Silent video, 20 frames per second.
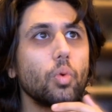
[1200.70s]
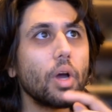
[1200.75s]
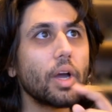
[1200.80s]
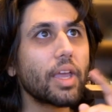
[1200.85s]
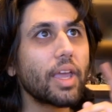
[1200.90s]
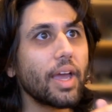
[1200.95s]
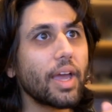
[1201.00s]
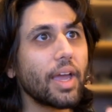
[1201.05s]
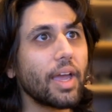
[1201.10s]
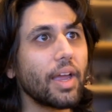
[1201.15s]

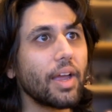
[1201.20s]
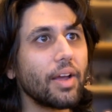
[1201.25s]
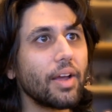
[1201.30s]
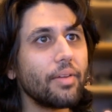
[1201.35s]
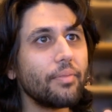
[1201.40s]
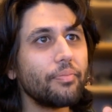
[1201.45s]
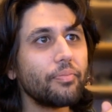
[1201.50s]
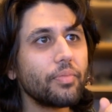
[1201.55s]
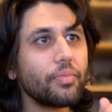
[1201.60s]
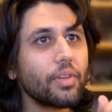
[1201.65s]
Okay.
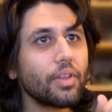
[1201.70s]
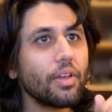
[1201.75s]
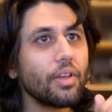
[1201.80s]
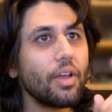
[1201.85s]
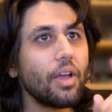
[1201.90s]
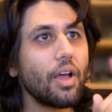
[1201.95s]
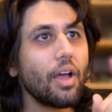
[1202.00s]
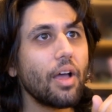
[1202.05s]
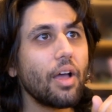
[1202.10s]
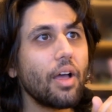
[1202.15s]

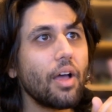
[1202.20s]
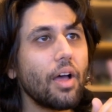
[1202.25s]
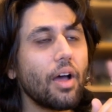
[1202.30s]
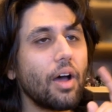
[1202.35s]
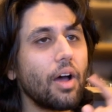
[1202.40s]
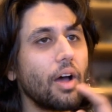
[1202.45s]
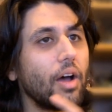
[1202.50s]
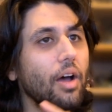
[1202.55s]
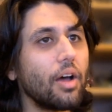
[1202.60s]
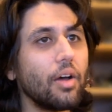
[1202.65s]

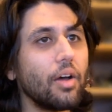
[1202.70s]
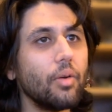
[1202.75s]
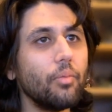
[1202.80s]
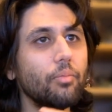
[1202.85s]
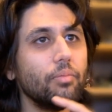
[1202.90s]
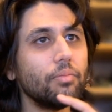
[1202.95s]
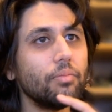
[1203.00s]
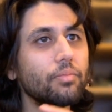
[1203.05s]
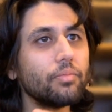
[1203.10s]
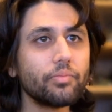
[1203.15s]

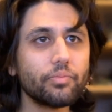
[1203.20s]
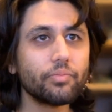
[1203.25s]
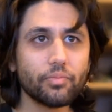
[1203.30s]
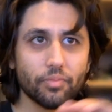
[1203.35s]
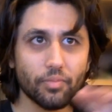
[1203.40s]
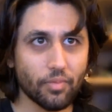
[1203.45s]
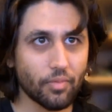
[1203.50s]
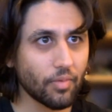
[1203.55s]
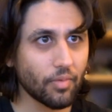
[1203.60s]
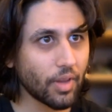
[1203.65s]
Um,
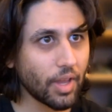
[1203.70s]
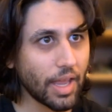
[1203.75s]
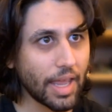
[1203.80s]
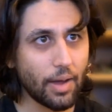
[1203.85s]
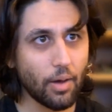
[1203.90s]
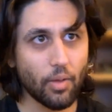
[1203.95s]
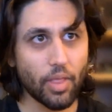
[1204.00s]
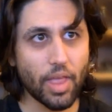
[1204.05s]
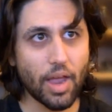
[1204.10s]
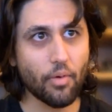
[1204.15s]

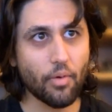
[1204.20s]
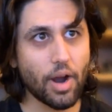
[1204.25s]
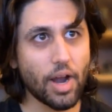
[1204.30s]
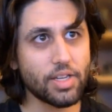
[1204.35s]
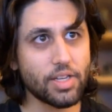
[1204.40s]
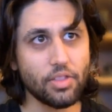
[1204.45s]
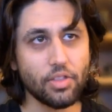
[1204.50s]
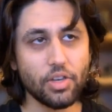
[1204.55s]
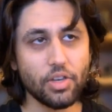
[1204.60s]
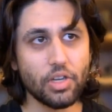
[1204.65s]
how they're
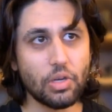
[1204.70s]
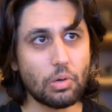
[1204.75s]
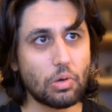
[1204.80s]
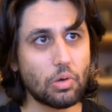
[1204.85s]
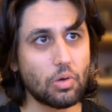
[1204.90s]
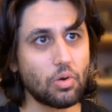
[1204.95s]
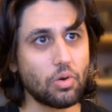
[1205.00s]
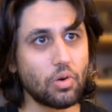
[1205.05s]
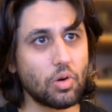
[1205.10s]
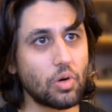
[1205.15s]
writing the new
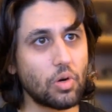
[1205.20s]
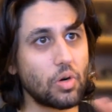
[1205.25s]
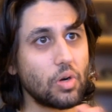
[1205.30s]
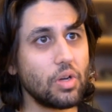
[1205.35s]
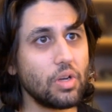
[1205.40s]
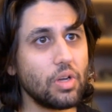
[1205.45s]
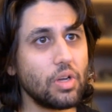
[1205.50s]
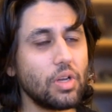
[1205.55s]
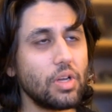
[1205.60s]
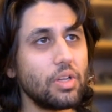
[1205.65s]
lore,
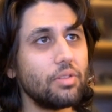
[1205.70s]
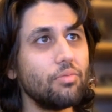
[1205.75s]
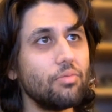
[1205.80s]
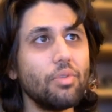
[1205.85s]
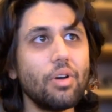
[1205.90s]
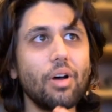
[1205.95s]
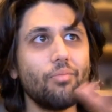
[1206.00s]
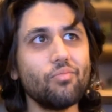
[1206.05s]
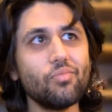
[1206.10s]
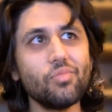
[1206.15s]

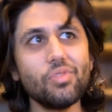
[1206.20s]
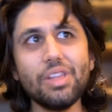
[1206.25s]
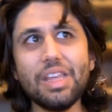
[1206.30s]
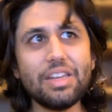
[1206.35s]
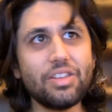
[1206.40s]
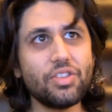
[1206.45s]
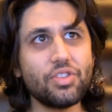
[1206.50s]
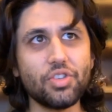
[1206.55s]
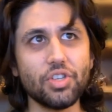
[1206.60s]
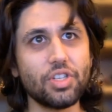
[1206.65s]

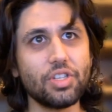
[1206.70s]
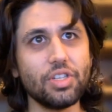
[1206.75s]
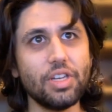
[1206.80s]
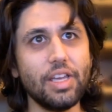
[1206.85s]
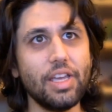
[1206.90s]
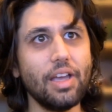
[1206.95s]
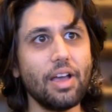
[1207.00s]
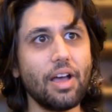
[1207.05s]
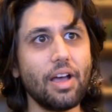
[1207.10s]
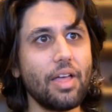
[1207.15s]
it's just
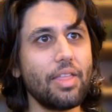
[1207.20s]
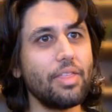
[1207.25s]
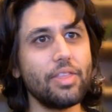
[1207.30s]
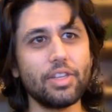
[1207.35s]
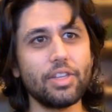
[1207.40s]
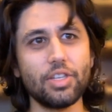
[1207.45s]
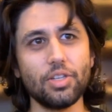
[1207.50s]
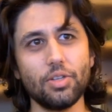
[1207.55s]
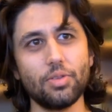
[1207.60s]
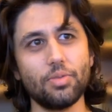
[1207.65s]
neat. I think
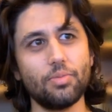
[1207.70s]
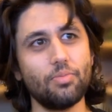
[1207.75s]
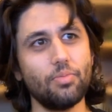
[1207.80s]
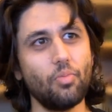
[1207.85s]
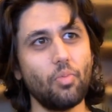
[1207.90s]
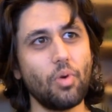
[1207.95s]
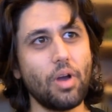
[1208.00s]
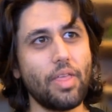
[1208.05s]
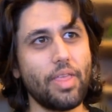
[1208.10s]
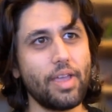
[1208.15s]
this is
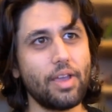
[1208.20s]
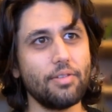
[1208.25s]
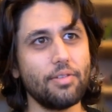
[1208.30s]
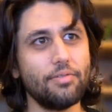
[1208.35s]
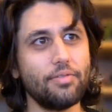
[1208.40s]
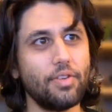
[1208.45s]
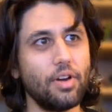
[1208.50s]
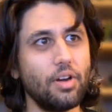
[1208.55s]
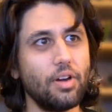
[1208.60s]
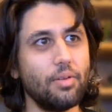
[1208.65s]
where they
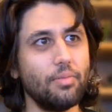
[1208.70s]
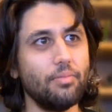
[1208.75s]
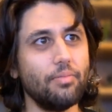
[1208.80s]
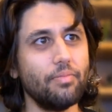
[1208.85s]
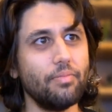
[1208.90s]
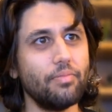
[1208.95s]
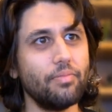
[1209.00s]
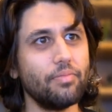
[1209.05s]
confirm